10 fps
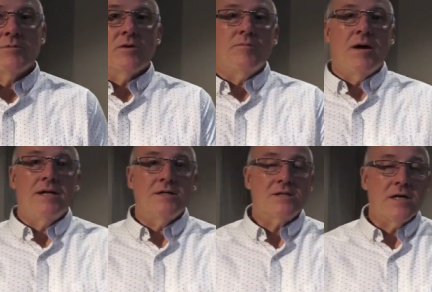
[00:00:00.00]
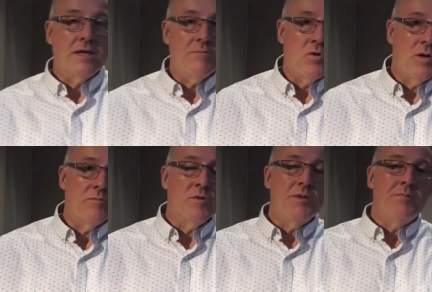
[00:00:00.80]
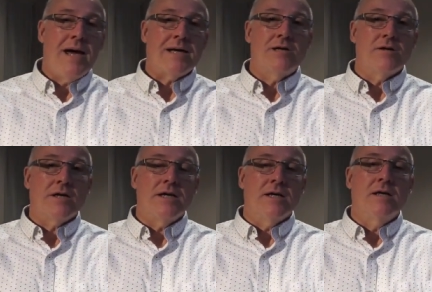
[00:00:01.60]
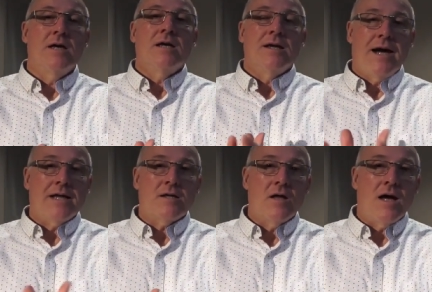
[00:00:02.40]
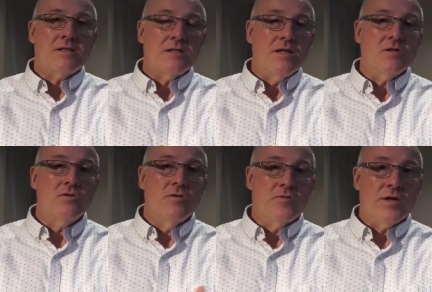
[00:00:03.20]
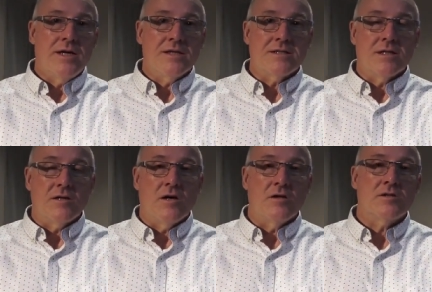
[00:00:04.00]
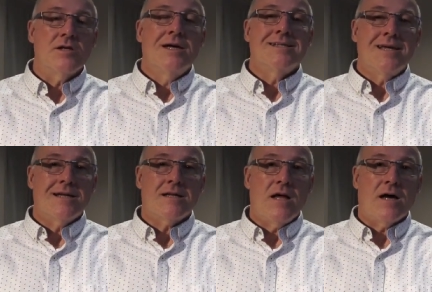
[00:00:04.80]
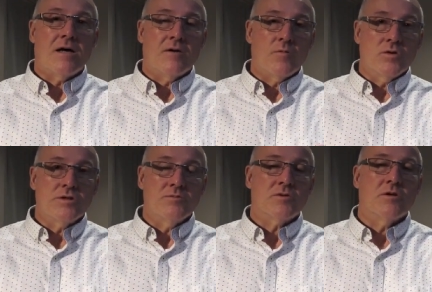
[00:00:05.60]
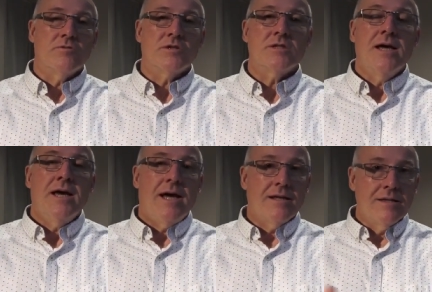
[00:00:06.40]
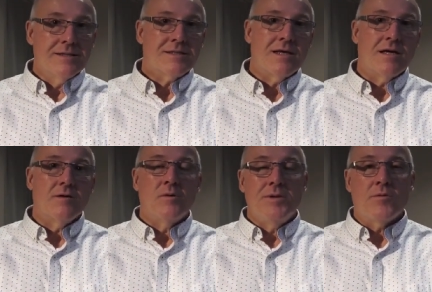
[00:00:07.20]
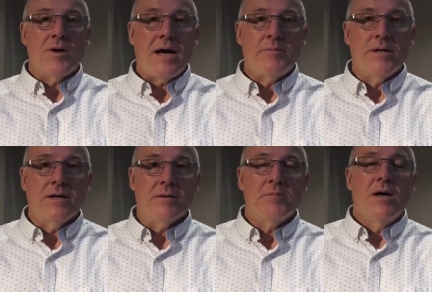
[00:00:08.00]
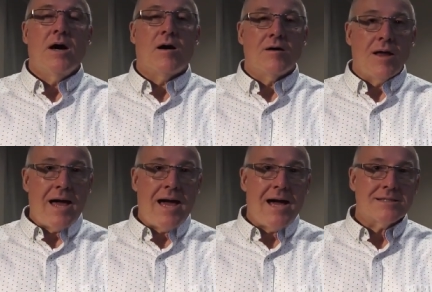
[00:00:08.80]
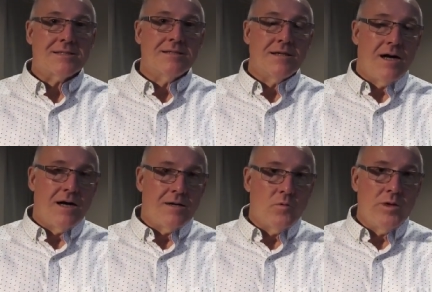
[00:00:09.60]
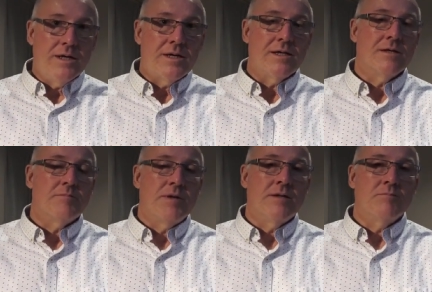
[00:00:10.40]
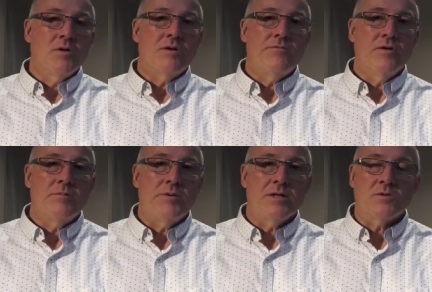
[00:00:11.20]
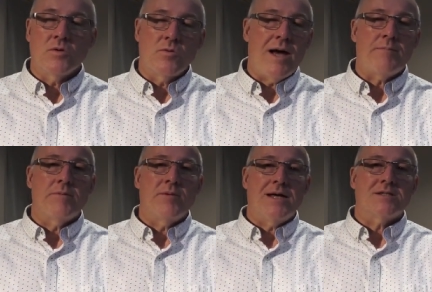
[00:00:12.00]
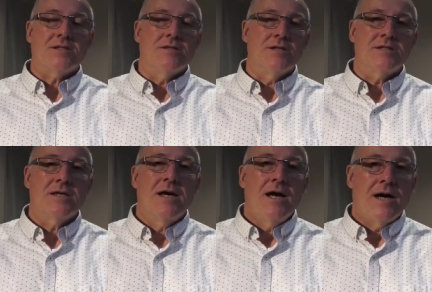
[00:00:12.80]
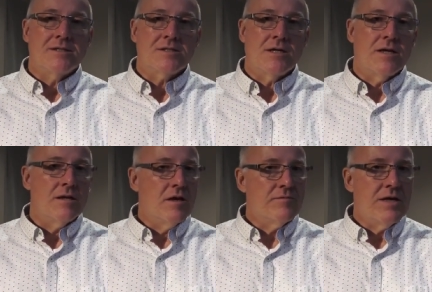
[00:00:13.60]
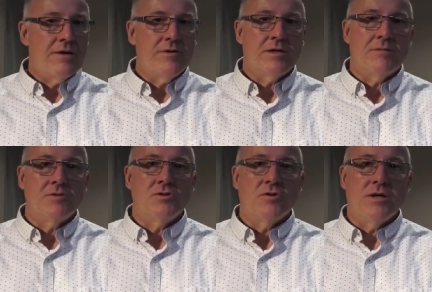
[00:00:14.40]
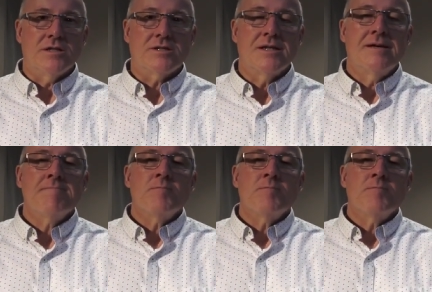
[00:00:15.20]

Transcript: let me remind you Sunday morning, we'll be back here again. 9 o'clock, Sunday school for kids and adults. 10 o'clock, our worship service. And this Sunday, we'll be wrapping up our last uh, week in the, in the book of Philippians. We'll wrap up that series on Sunday. Love to have you come and join us